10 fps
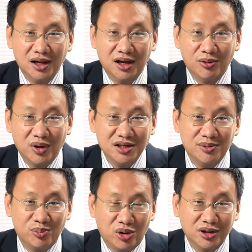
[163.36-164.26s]
Uh, what is
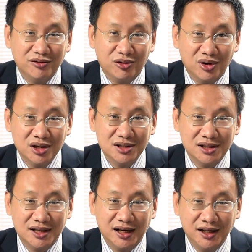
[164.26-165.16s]
important for us
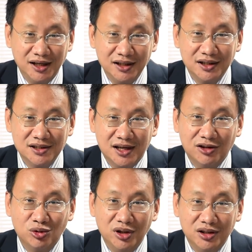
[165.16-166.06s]
is that the interns
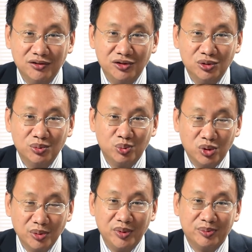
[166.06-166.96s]
get to interview
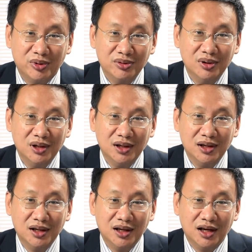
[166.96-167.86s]
poor people
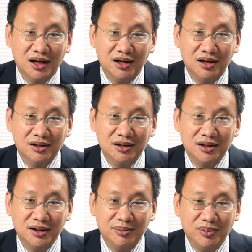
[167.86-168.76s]
and
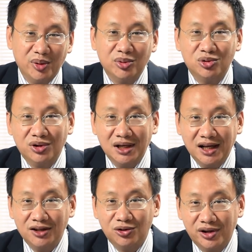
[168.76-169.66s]
be able to
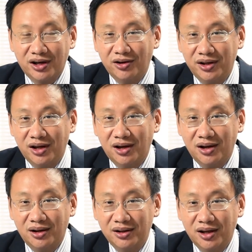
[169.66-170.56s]
relate to their,
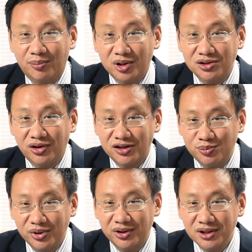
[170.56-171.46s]
their, their personal
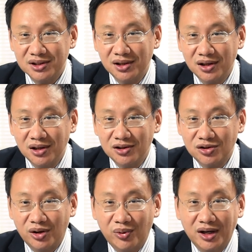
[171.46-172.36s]
experience
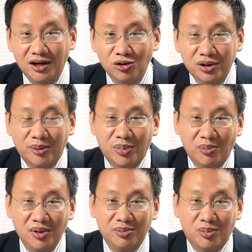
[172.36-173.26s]
so that when they look at
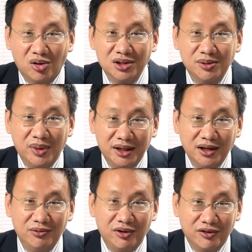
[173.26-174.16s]
public policy
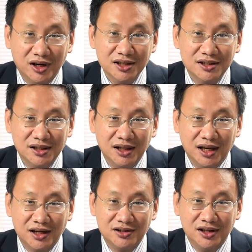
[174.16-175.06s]
making with us,
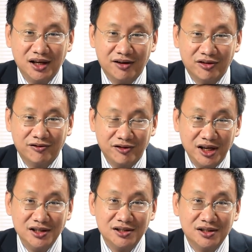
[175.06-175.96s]
they actually have a
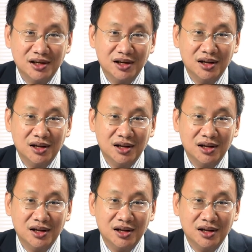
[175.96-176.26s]
face